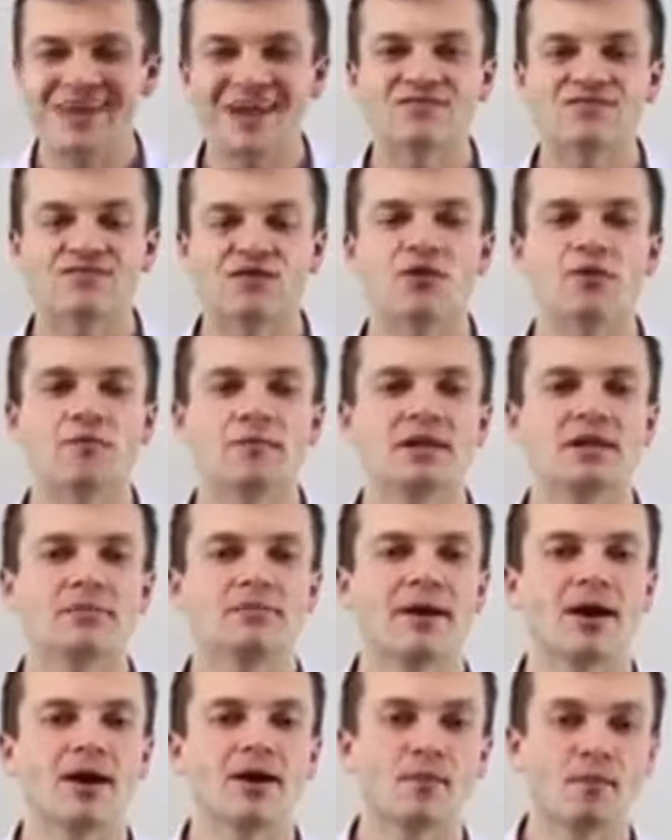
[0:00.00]
and not
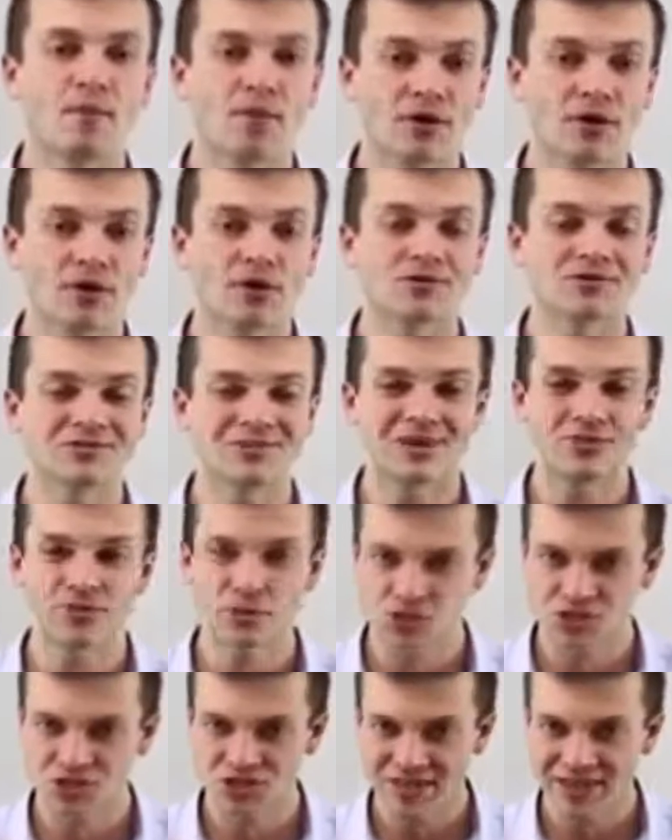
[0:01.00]
very many
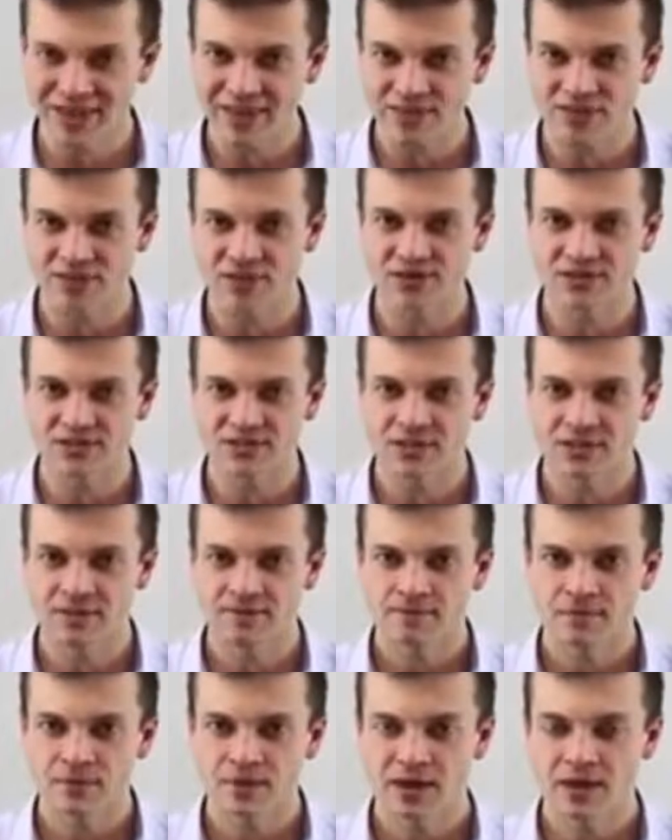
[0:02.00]
marketers understand
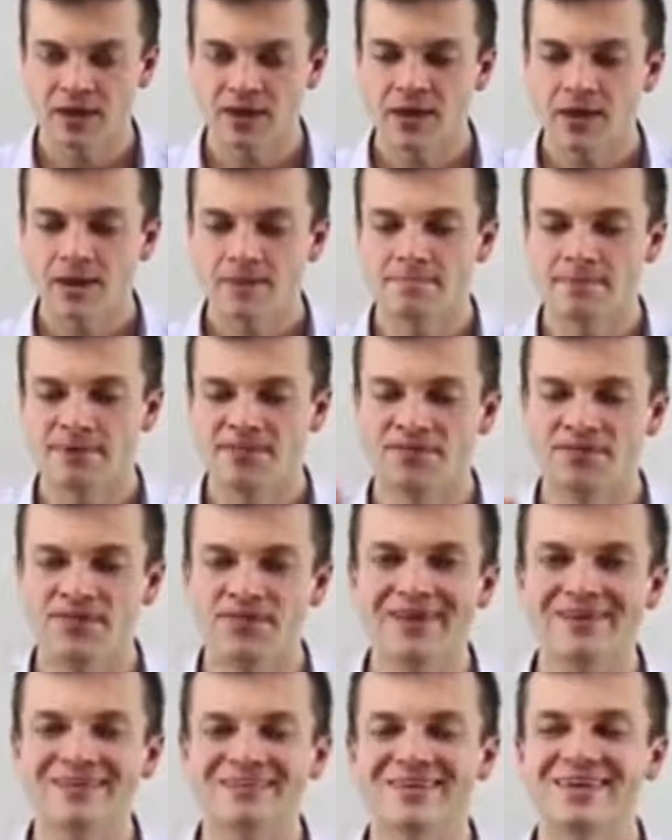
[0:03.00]
this. Okay,
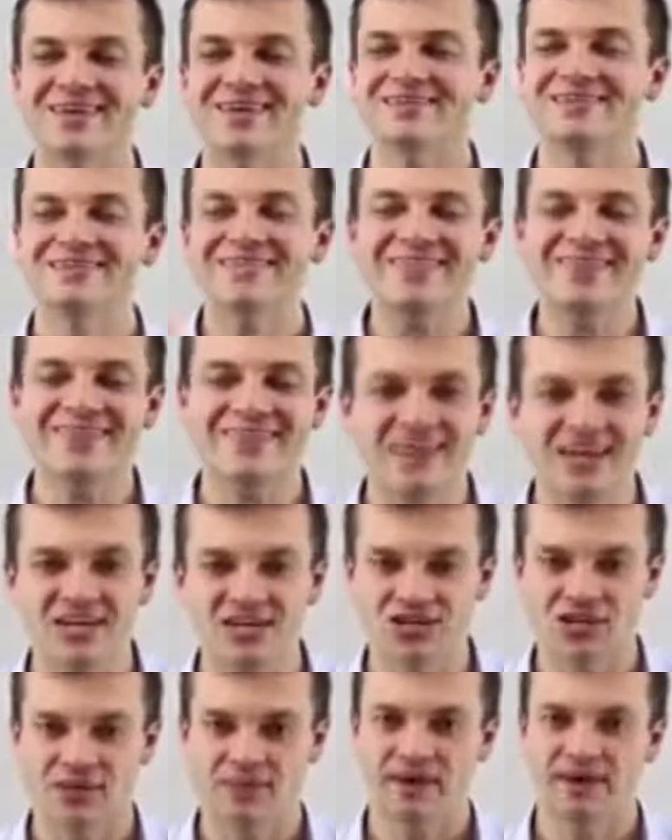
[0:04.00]
but this is
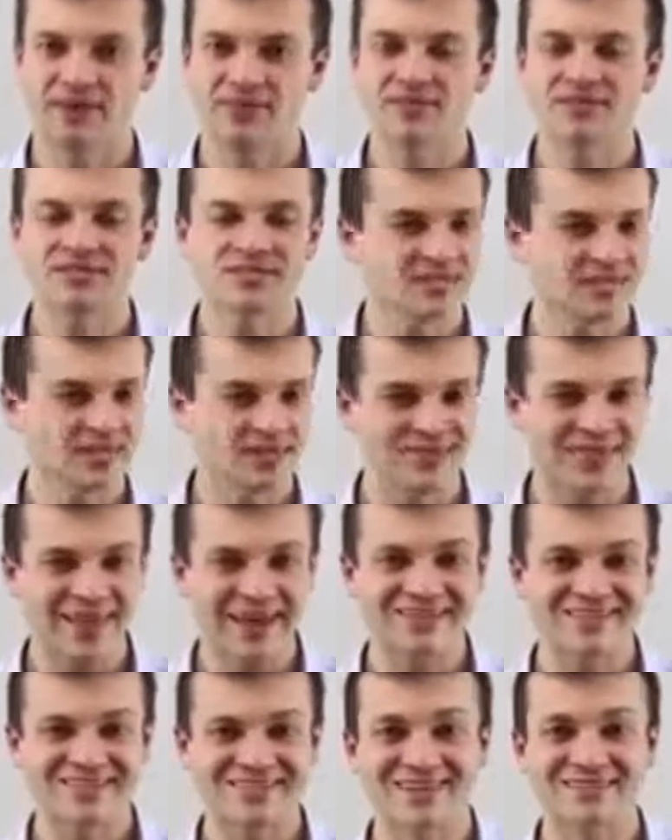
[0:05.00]
ninja, man. This is
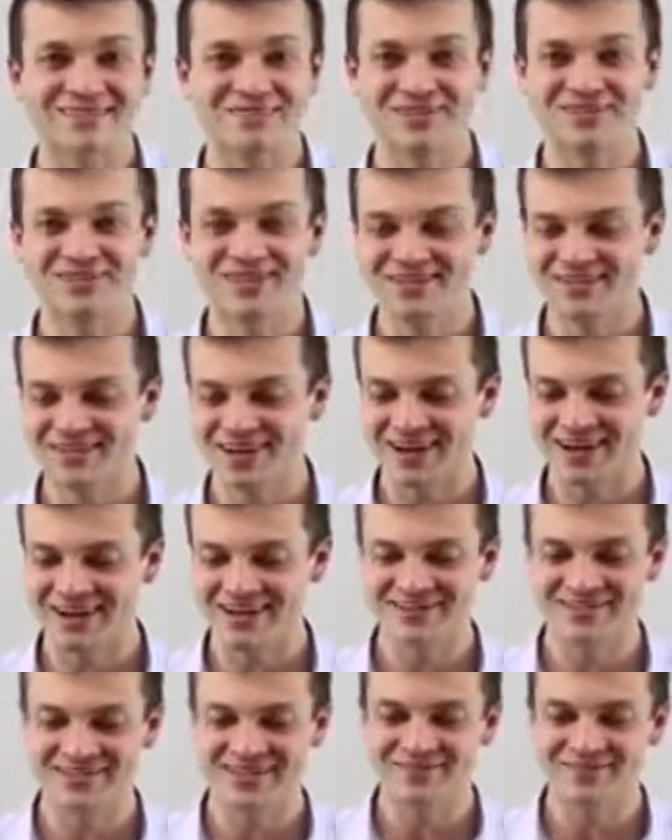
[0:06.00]
the next level ninja